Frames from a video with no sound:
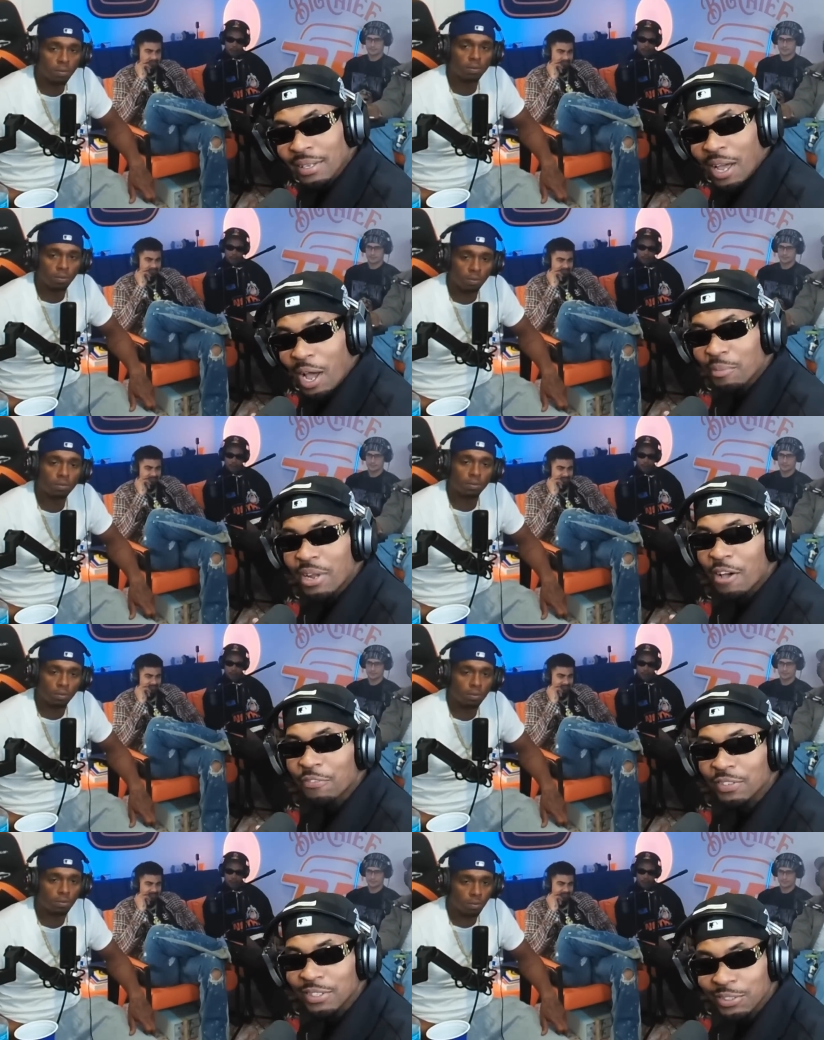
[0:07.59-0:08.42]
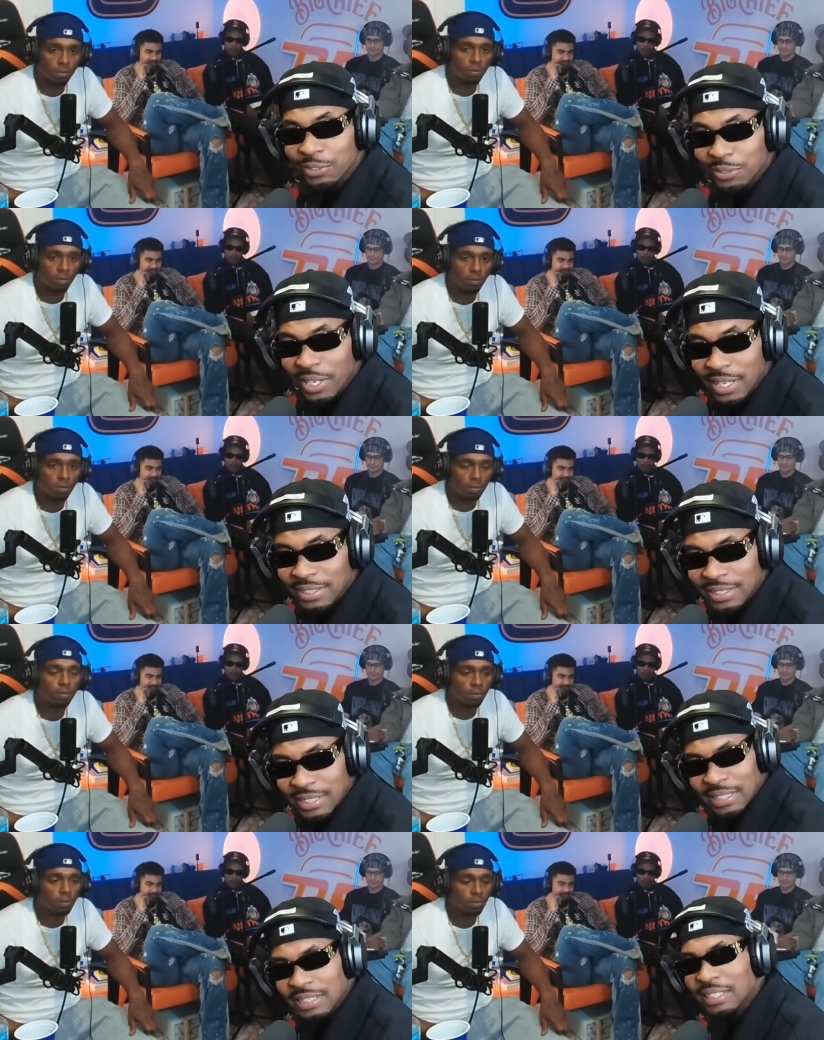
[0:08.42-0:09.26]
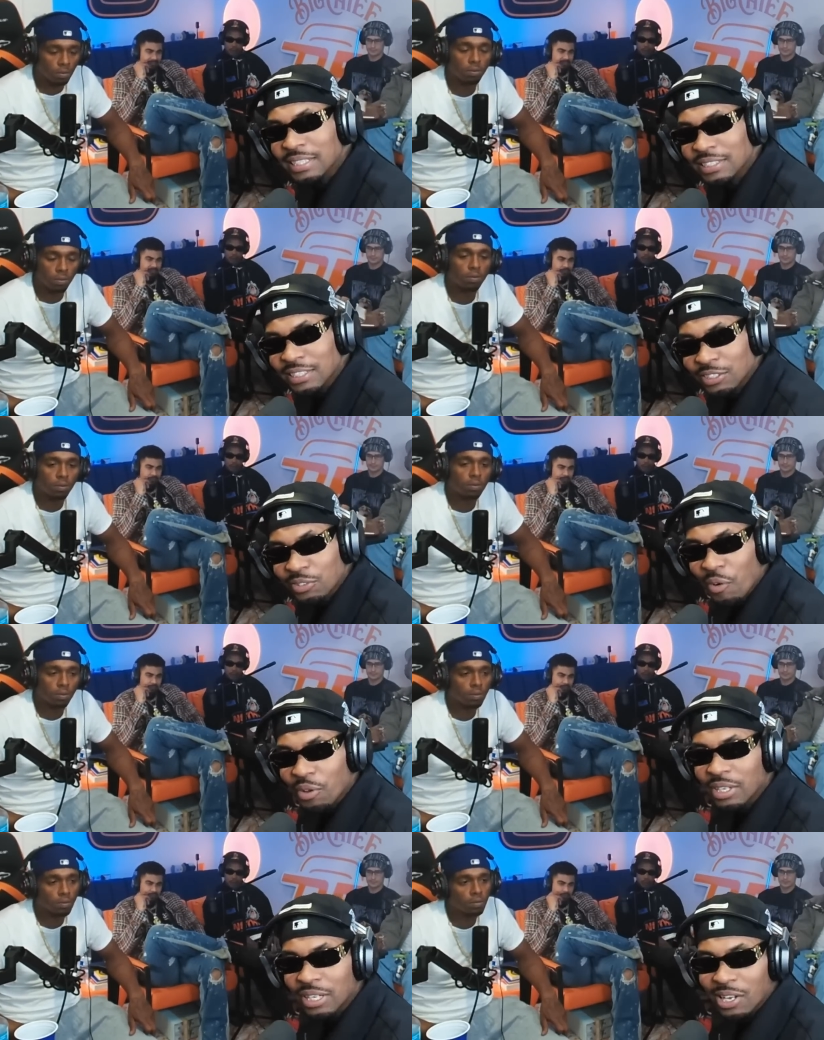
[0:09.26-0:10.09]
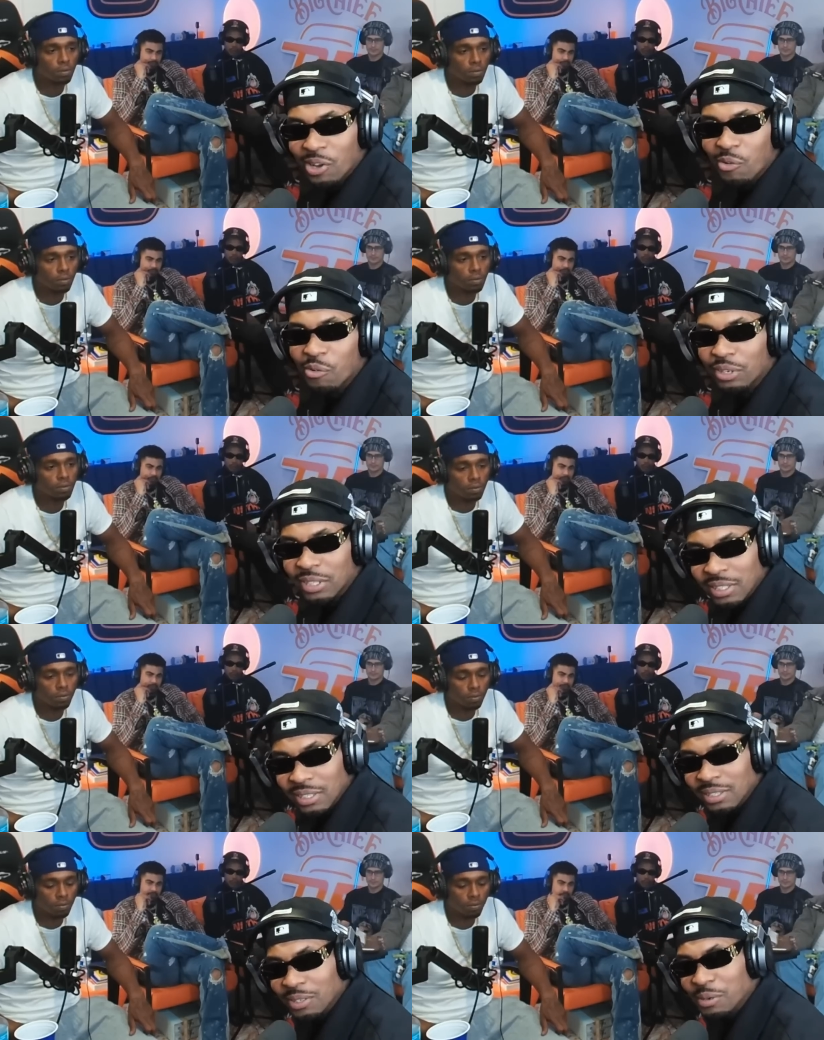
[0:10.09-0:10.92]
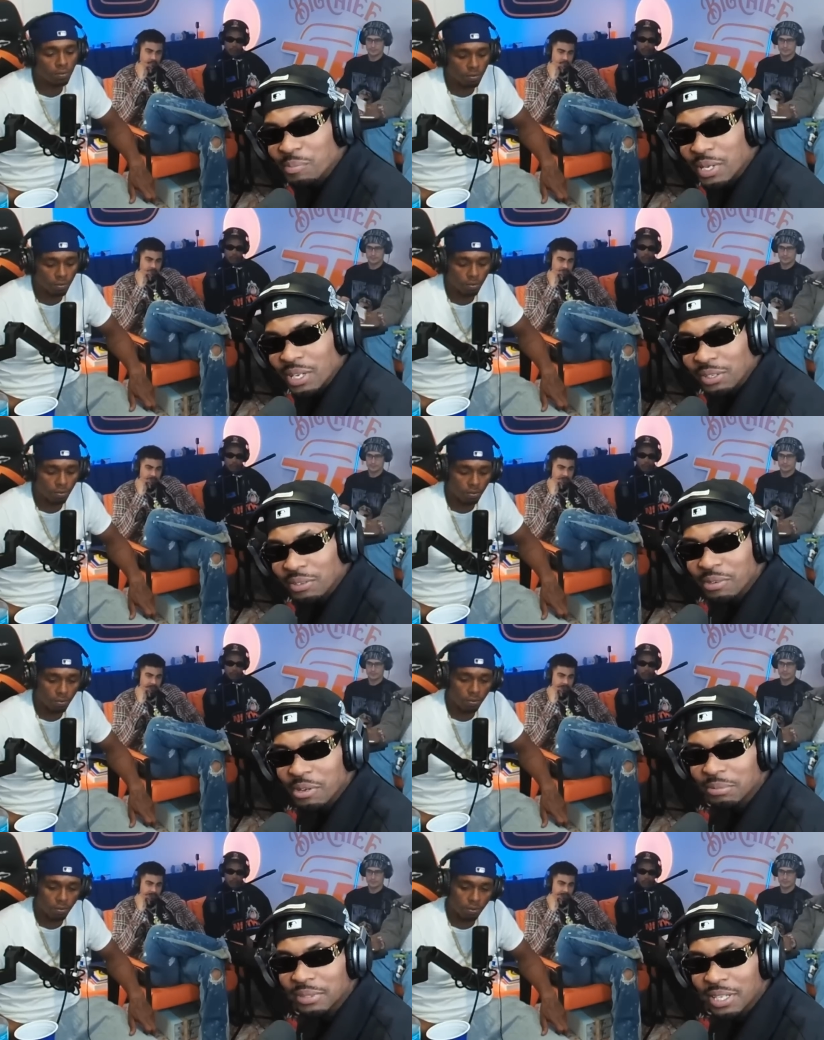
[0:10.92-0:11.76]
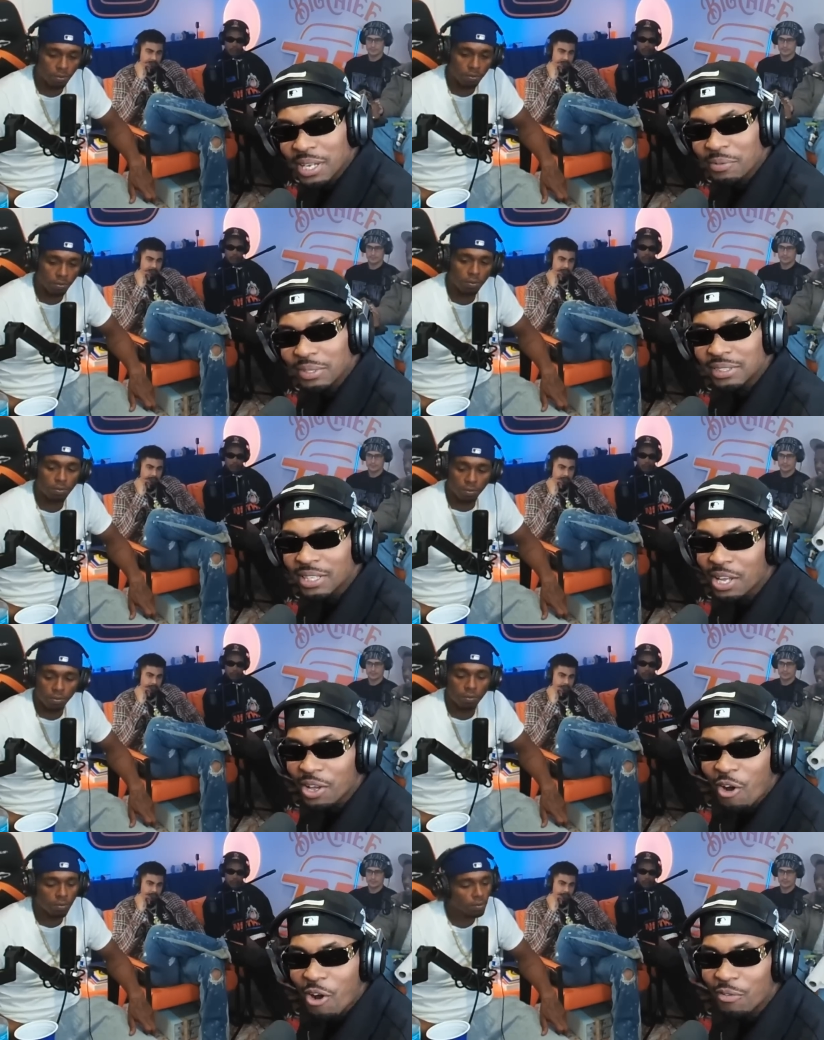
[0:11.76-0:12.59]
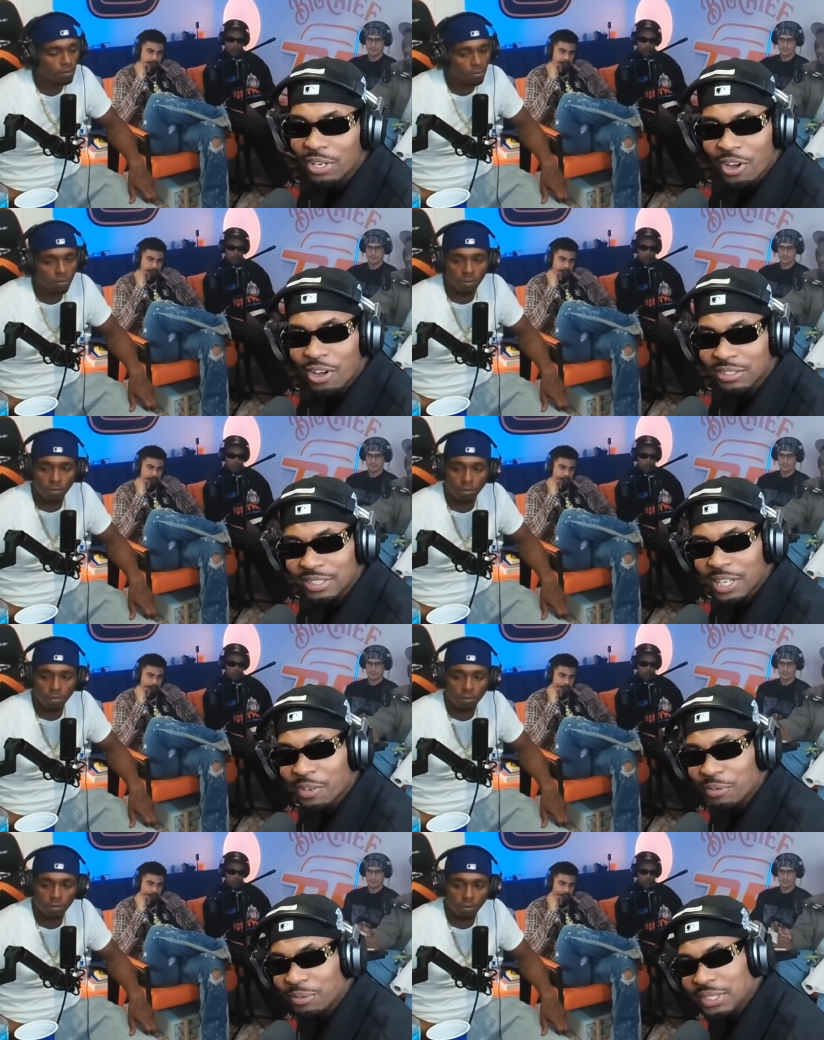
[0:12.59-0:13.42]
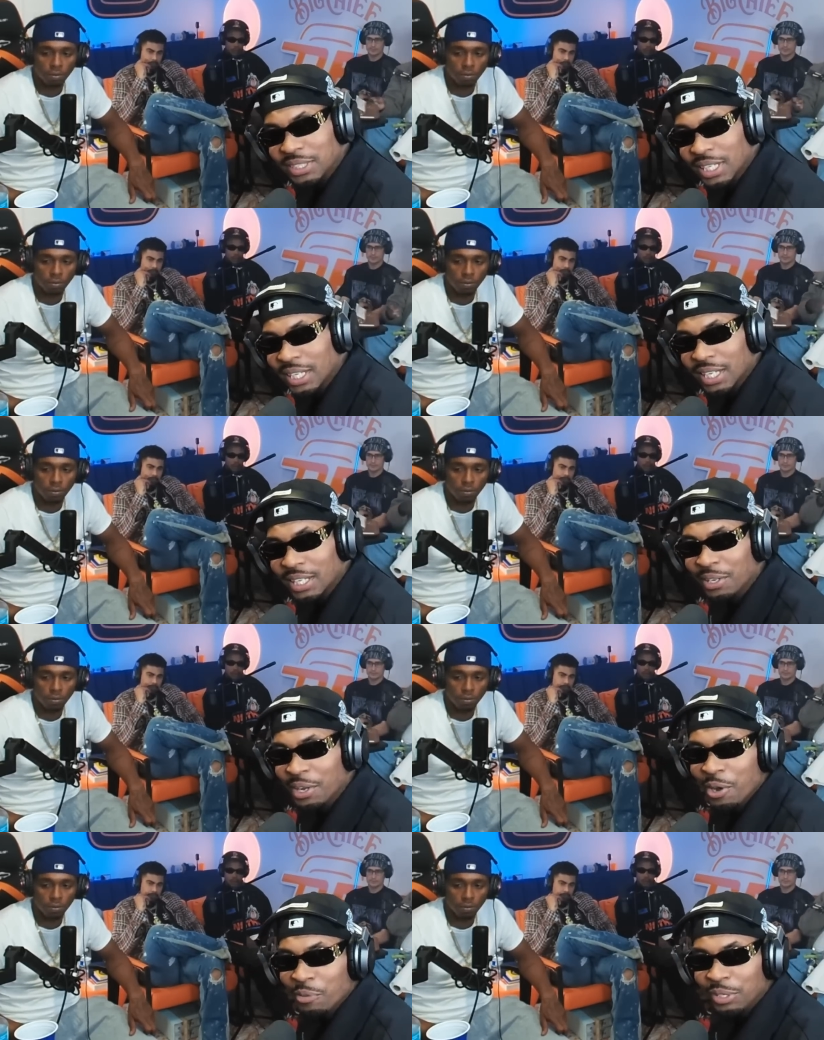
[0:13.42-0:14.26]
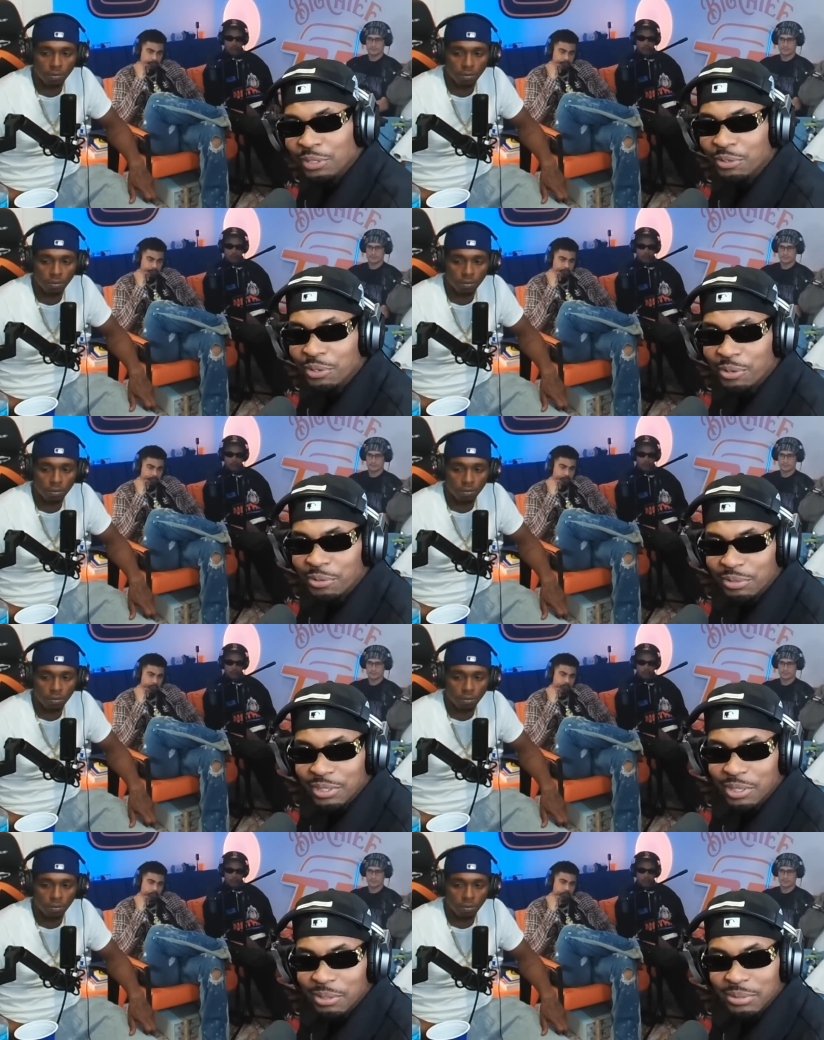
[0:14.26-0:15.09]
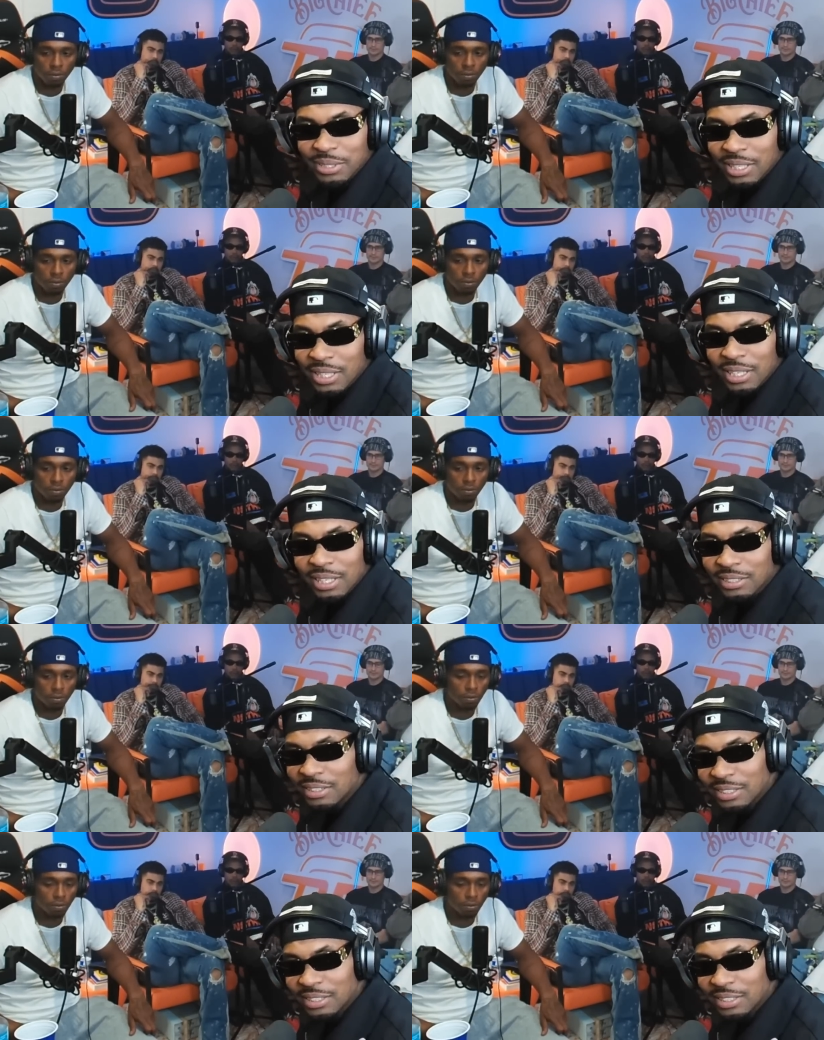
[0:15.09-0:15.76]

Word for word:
Speaker 1: Yeah. I'm not finna do that." Then it just started looking corny a little bit. You know what I'm saying? Yeah, we like, said all we all said what we said. We mm. doing. You know what I'm saying?